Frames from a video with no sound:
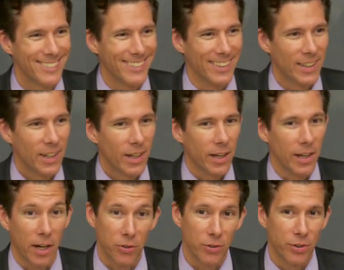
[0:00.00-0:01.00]
Yeah. And
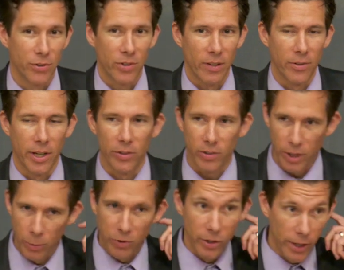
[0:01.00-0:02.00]
actually, I just have an essay
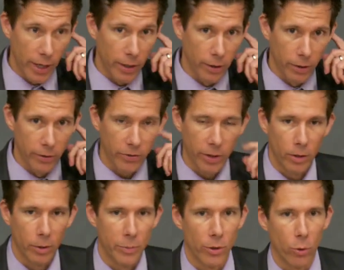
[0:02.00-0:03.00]
up today on a site
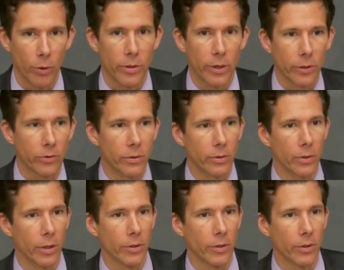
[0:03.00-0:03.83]
called Mere Orthodoxy uh,